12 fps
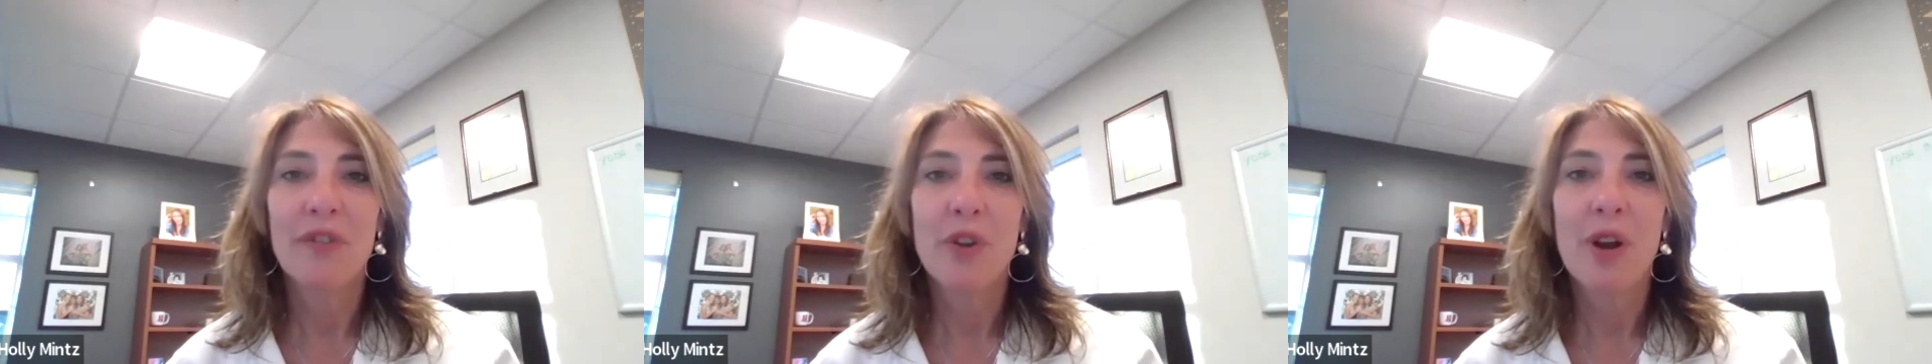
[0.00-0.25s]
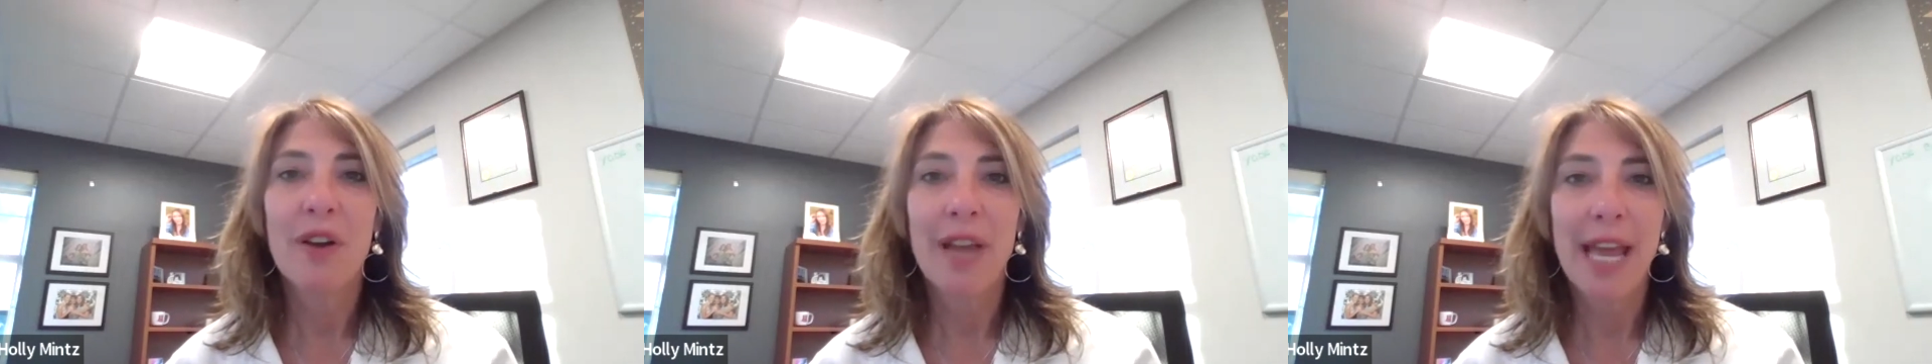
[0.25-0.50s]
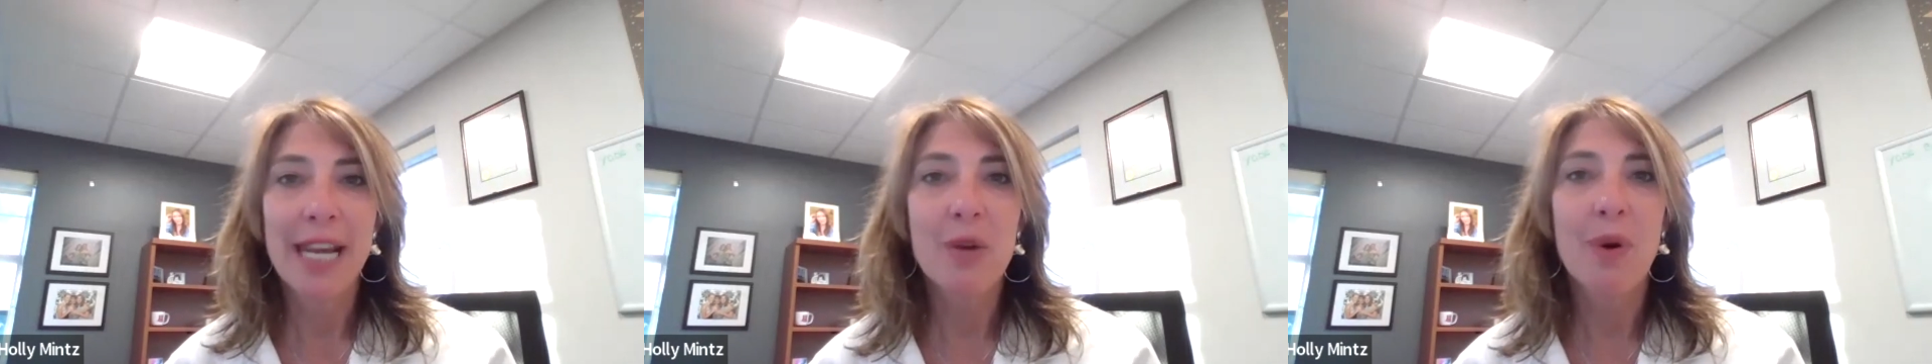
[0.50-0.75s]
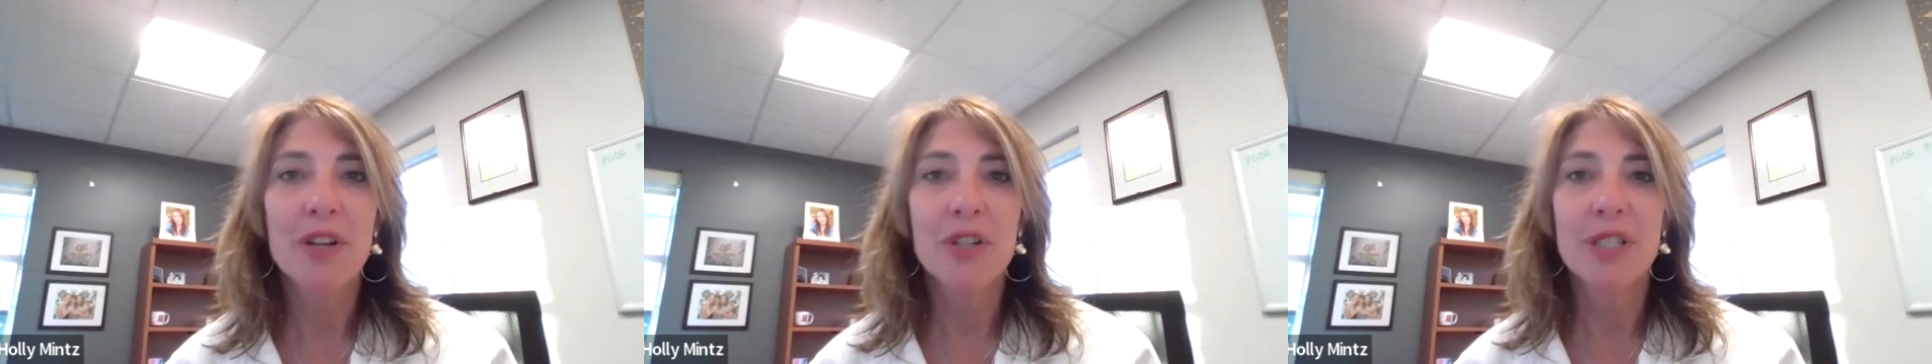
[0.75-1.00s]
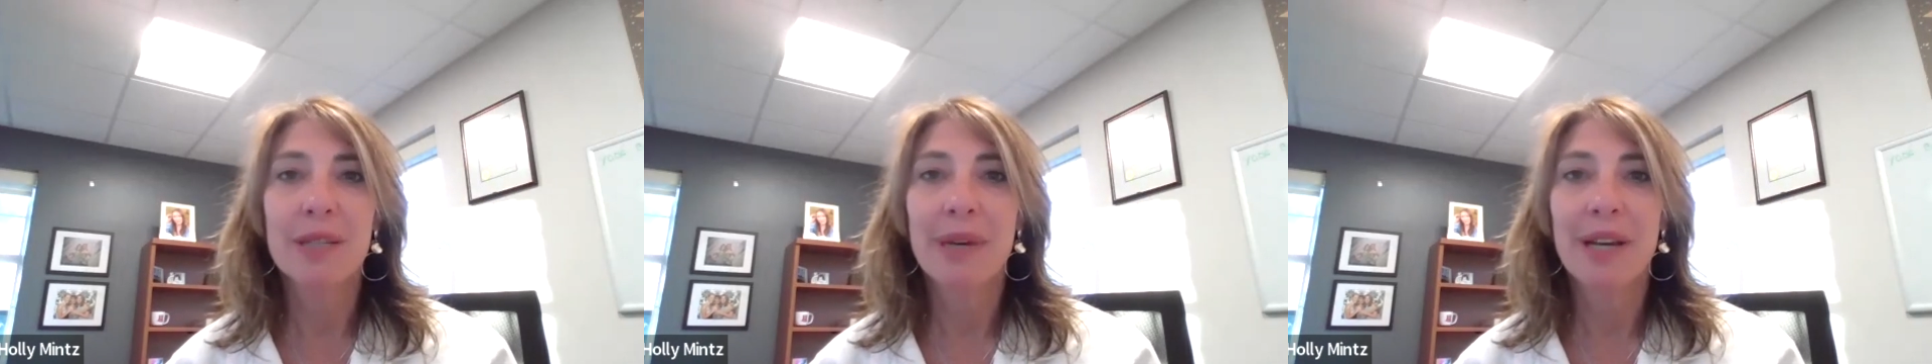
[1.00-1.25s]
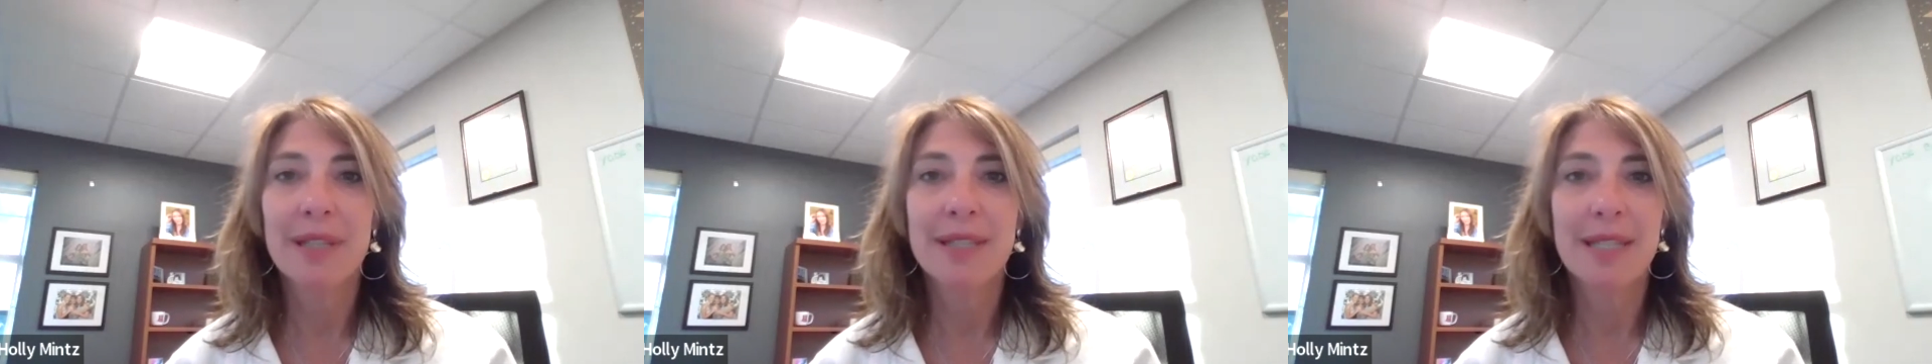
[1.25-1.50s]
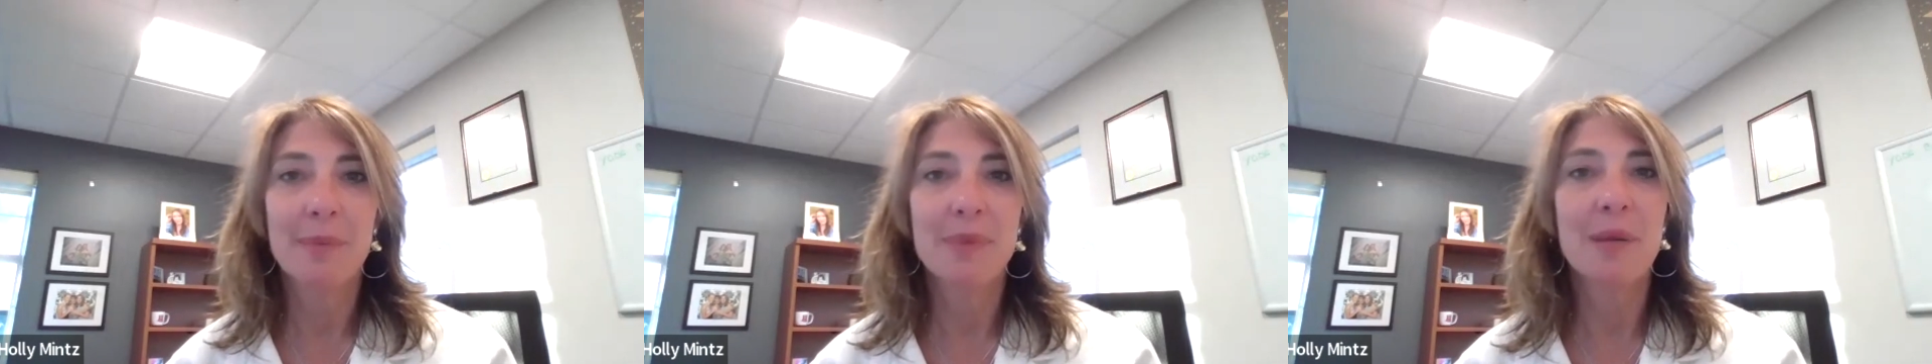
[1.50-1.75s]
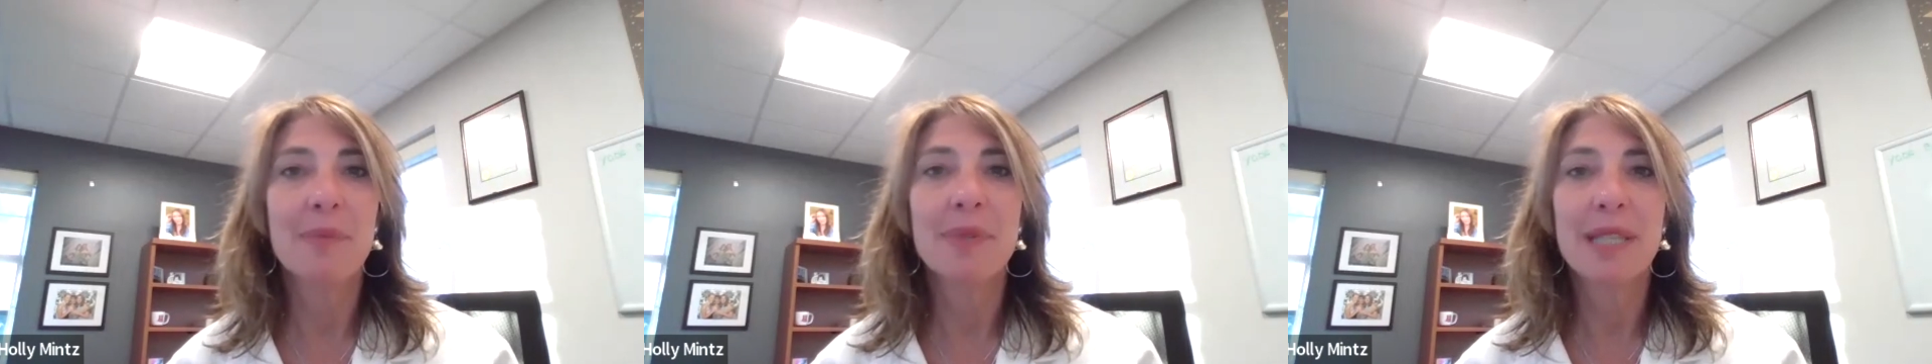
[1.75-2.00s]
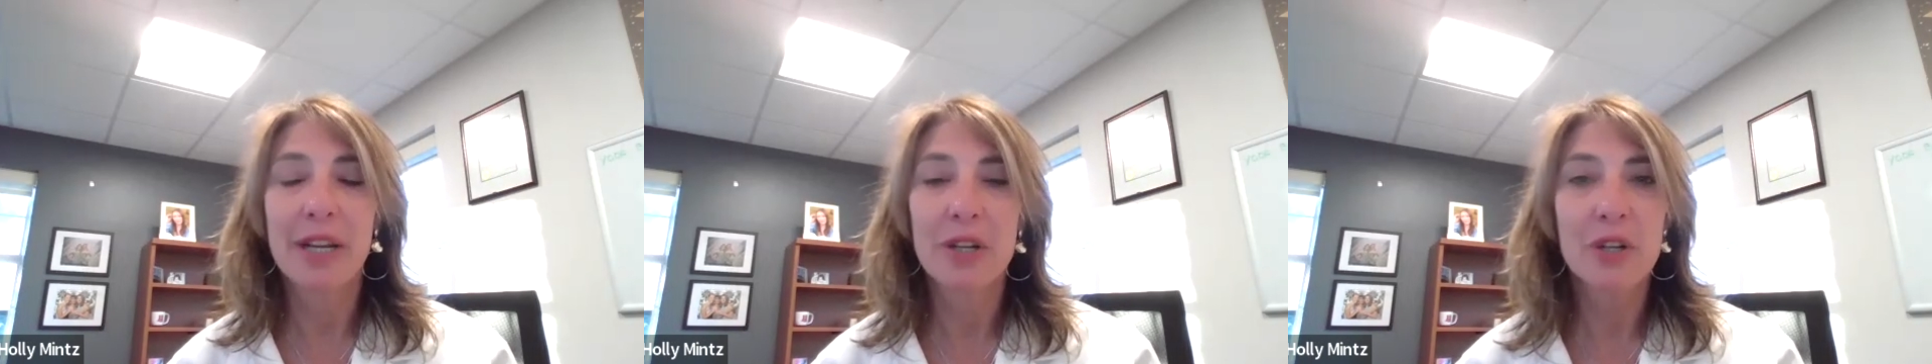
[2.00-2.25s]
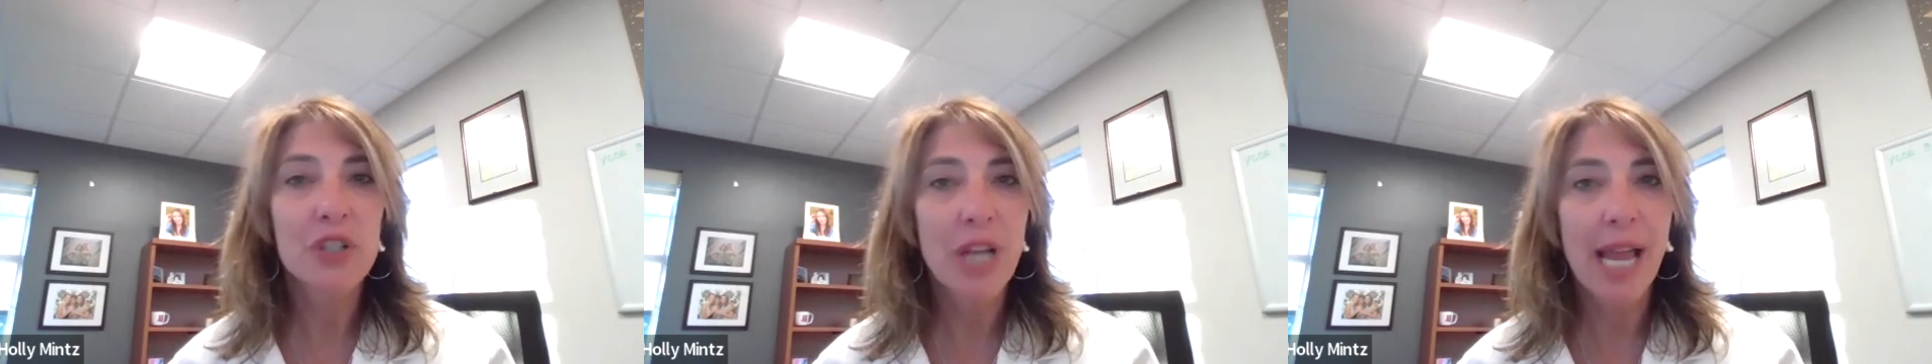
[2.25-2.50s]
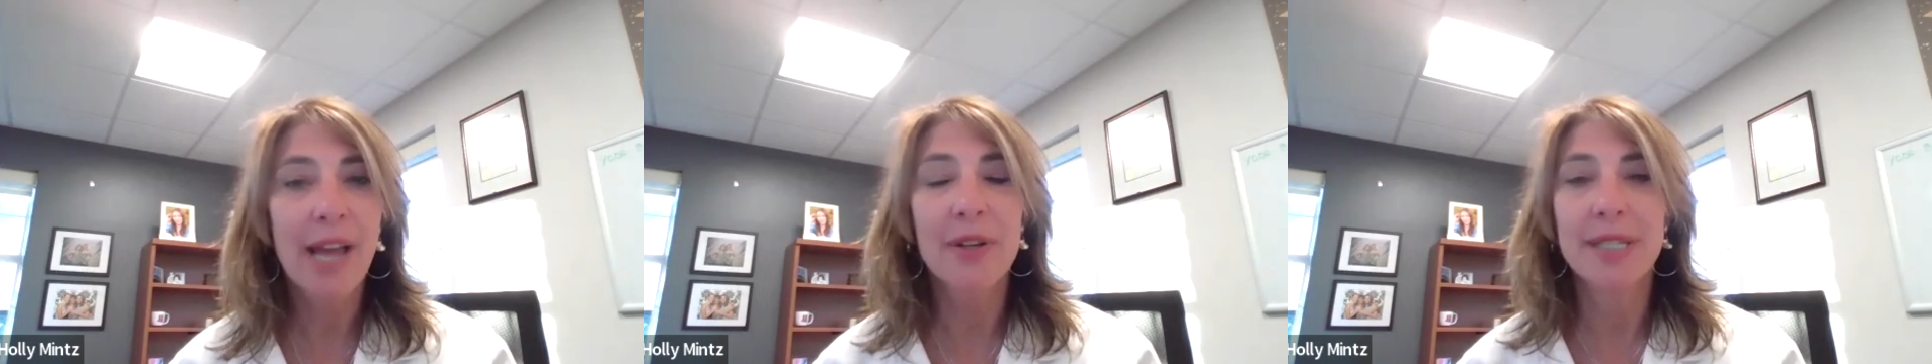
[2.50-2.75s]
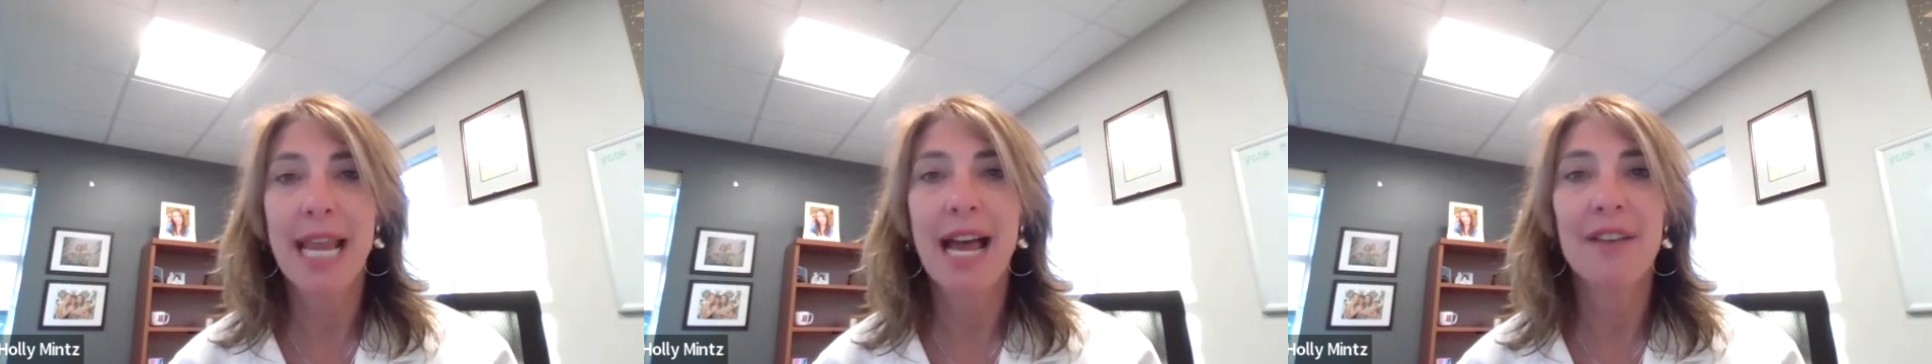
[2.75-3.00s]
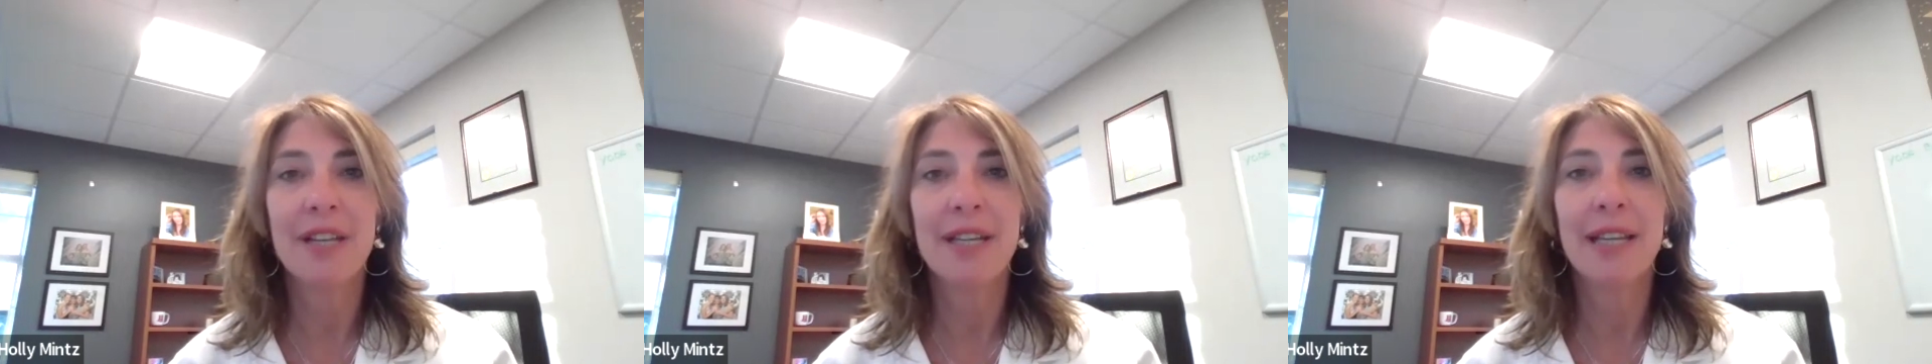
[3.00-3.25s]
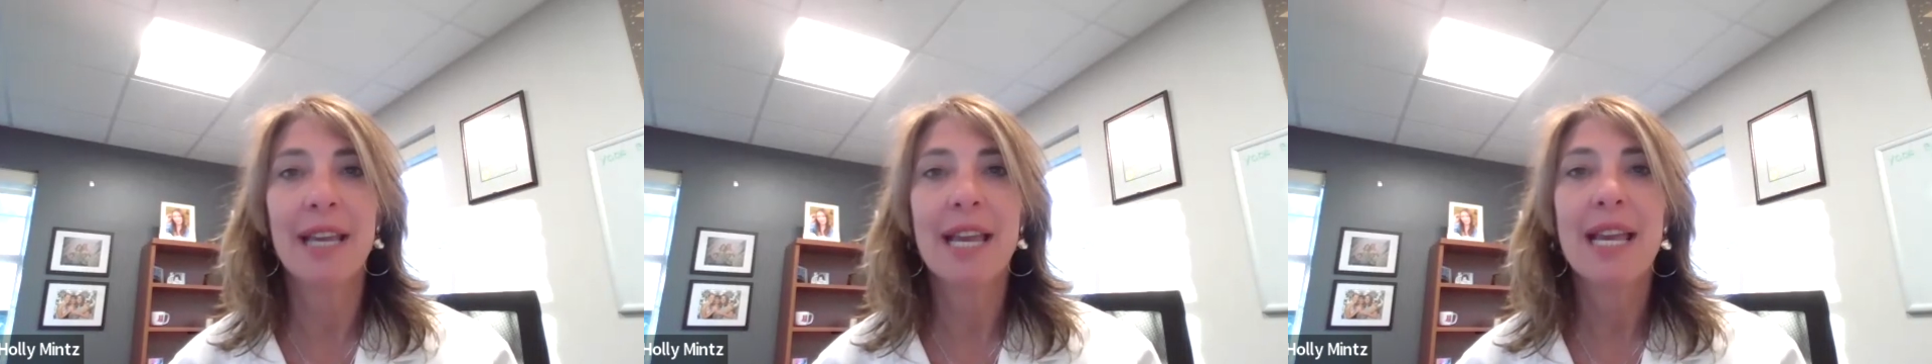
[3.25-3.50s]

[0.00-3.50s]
if you have any questions about the symptoms that your child is having,